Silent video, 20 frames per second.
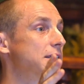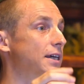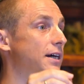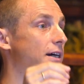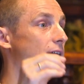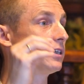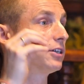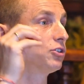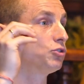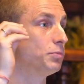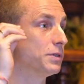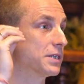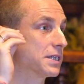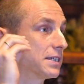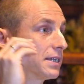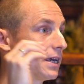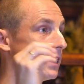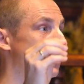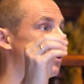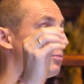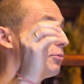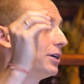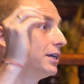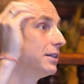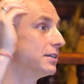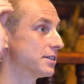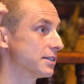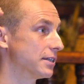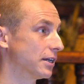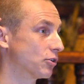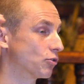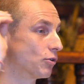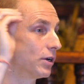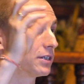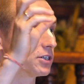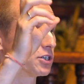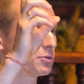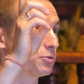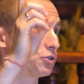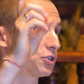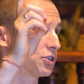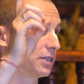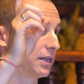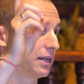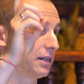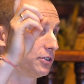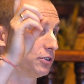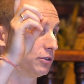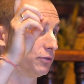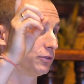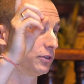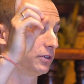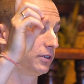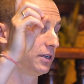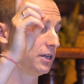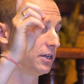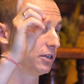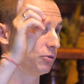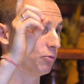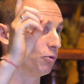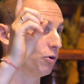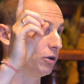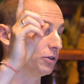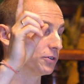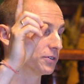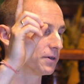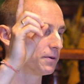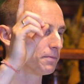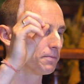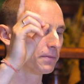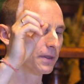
Yagya to be celebrated as the greatest personality of the world.